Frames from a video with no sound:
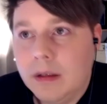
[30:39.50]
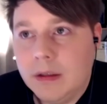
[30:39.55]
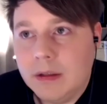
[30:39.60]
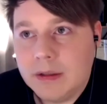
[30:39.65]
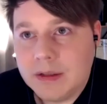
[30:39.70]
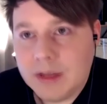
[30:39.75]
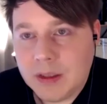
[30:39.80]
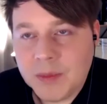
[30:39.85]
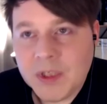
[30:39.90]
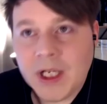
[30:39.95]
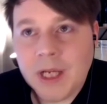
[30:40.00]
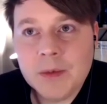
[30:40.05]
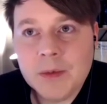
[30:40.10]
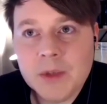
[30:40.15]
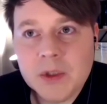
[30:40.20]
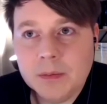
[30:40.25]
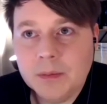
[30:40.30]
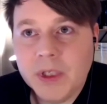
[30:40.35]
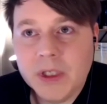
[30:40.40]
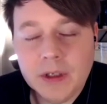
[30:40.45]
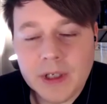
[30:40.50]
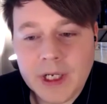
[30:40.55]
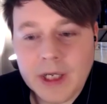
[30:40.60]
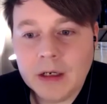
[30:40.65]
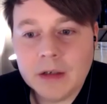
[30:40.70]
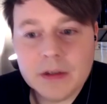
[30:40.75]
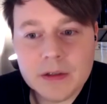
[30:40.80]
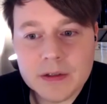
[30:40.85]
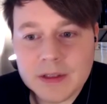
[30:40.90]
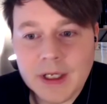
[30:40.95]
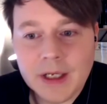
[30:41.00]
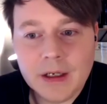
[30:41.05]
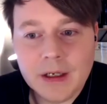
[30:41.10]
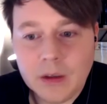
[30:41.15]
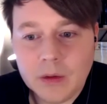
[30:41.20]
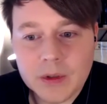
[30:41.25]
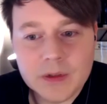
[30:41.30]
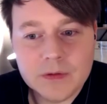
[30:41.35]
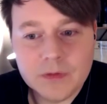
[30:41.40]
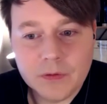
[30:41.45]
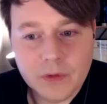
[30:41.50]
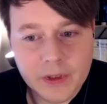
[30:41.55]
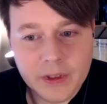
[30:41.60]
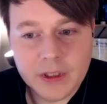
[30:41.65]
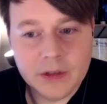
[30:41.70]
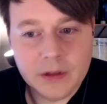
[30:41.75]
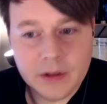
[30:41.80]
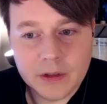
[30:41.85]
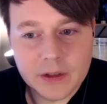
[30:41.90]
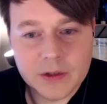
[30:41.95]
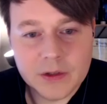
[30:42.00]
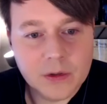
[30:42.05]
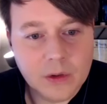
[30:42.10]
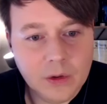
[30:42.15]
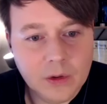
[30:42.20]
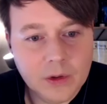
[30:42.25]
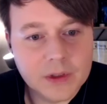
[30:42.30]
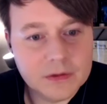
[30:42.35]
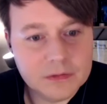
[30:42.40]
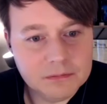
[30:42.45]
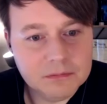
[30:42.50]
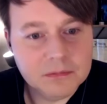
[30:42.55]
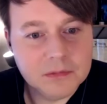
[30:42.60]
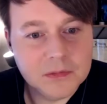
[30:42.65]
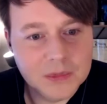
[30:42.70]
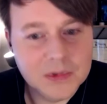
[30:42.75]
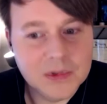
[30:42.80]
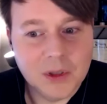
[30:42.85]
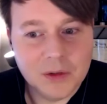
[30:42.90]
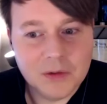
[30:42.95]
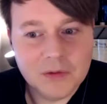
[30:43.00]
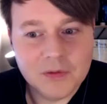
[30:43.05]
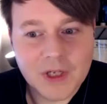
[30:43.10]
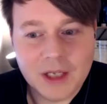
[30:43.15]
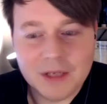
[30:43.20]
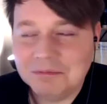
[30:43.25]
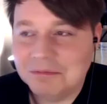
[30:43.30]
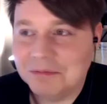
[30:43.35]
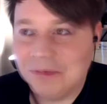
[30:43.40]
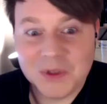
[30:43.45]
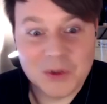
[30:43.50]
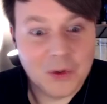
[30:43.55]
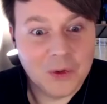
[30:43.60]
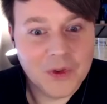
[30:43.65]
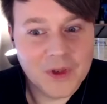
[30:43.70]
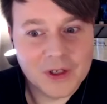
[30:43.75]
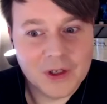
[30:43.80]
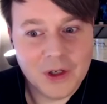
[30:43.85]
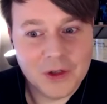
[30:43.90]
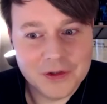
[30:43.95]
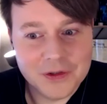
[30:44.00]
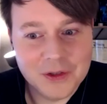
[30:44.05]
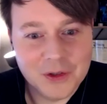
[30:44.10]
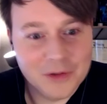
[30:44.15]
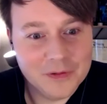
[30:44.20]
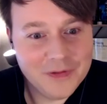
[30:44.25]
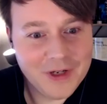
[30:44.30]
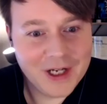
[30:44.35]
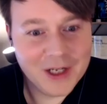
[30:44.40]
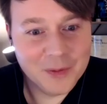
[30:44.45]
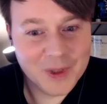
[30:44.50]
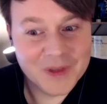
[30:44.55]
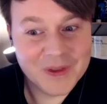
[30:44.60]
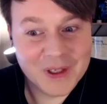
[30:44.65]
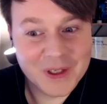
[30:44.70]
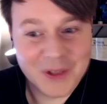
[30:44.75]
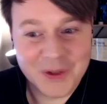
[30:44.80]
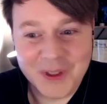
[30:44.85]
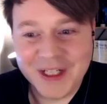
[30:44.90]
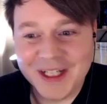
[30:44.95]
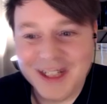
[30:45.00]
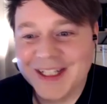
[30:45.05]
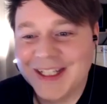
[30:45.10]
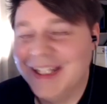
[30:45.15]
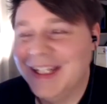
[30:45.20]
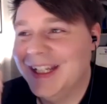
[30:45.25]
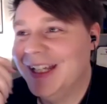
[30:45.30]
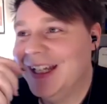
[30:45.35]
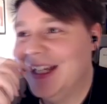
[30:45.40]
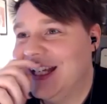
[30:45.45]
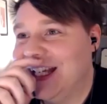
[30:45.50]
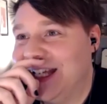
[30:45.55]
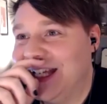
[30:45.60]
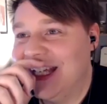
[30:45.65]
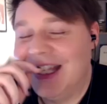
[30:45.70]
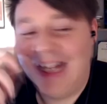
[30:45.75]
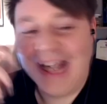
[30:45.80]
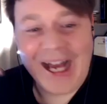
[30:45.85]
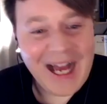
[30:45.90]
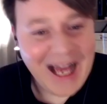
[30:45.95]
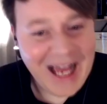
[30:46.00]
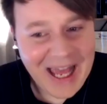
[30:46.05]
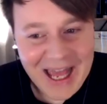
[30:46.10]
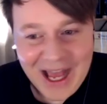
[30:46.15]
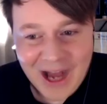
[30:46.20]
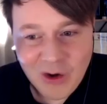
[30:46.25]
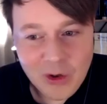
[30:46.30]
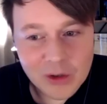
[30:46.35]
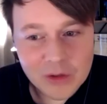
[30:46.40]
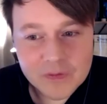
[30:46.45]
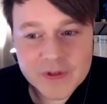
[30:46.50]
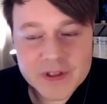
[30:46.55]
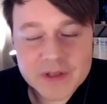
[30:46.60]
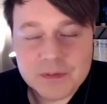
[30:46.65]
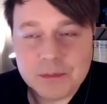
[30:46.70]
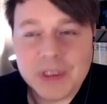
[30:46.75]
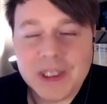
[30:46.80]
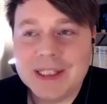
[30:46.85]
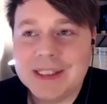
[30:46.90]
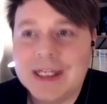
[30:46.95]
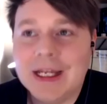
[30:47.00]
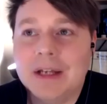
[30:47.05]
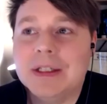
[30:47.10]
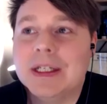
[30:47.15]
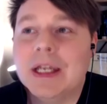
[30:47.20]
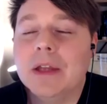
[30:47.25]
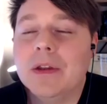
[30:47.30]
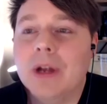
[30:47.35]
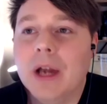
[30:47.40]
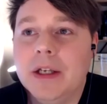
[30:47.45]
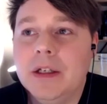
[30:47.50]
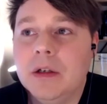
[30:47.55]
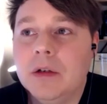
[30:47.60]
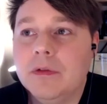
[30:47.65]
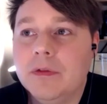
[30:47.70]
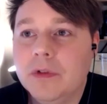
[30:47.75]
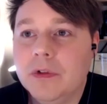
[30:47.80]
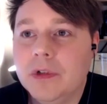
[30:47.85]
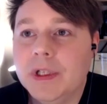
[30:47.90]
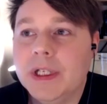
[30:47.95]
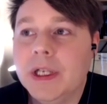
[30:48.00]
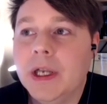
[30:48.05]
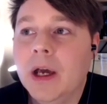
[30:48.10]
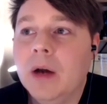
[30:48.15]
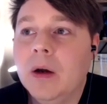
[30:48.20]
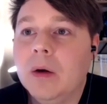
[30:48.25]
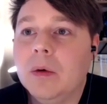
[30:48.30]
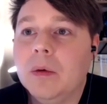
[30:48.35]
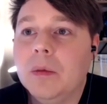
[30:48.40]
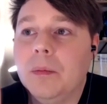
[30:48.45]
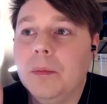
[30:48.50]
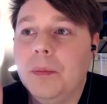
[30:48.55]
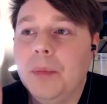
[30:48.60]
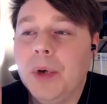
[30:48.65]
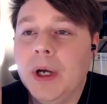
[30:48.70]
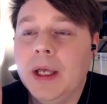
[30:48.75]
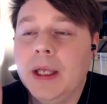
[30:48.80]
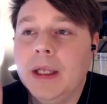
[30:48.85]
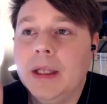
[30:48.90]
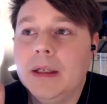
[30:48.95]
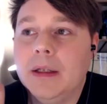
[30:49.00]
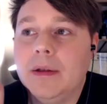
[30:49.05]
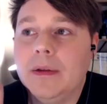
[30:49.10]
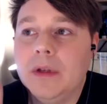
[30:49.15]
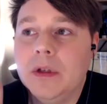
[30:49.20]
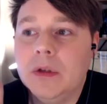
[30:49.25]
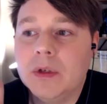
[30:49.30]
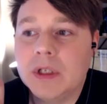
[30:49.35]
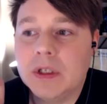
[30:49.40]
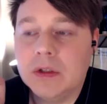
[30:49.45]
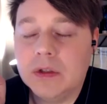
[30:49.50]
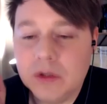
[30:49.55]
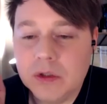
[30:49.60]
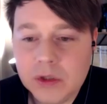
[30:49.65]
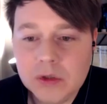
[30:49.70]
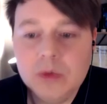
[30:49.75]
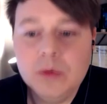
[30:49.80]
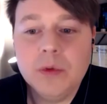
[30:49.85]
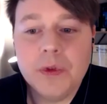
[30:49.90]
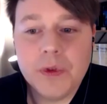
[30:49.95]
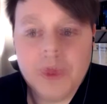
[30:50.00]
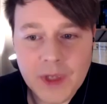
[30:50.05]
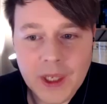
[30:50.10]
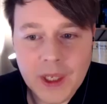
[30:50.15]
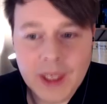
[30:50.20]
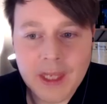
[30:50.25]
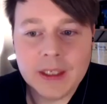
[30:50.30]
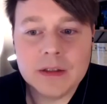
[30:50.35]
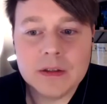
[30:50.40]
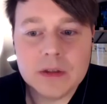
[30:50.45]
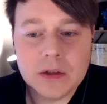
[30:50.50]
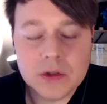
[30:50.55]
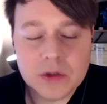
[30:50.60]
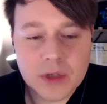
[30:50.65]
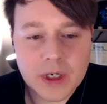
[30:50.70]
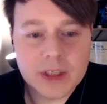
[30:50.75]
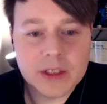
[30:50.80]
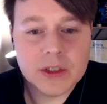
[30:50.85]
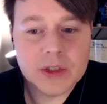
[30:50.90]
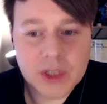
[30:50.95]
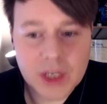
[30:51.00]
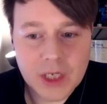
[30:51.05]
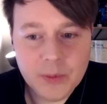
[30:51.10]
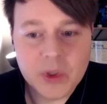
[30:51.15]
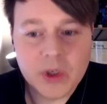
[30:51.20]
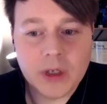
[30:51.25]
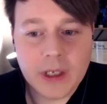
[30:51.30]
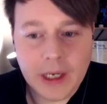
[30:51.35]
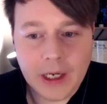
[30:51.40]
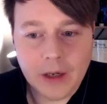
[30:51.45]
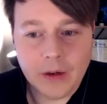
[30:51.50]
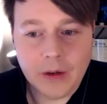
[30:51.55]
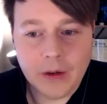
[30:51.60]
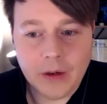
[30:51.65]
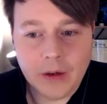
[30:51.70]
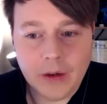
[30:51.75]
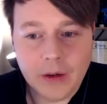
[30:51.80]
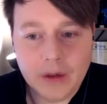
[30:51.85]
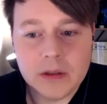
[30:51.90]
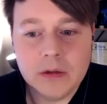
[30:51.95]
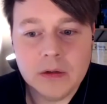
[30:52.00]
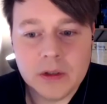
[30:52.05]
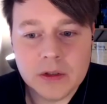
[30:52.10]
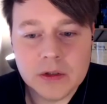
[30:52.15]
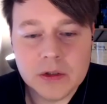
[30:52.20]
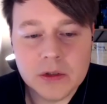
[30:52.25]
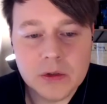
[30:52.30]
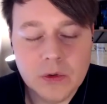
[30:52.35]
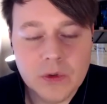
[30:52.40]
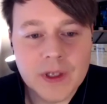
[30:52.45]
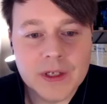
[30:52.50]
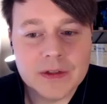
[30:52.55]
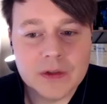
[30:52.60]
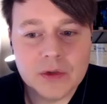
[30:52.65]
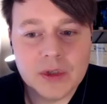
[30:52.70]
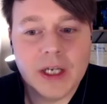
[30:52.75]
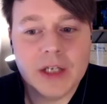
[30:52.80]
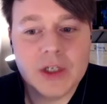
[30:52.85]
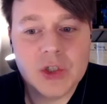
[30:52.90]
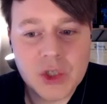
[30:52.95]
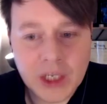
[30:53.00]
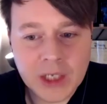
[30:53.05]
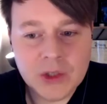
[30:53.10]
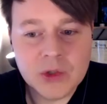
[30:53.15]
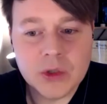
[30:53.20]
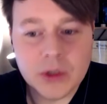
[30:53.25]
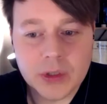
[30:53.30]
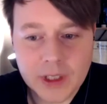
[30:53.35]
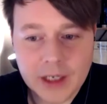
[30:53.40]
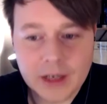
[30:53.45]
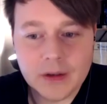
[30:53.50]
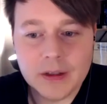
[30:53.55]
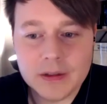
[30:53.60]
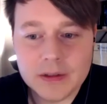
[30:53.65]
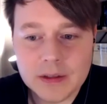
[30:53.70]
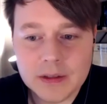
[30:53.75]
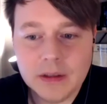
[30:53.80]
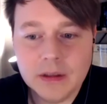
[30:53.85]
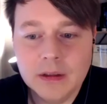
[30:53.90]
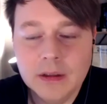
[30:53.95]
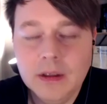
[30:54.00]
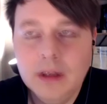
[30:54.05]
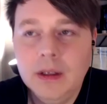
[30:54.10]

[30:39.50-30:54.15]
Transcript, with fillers: sometimes but your character is not always fully in your control because you know you've got this whole thing called your environment that you're in how all this plays out together, I don't fully know, but you can do things to try to shape your character. You can do things to try to change your character.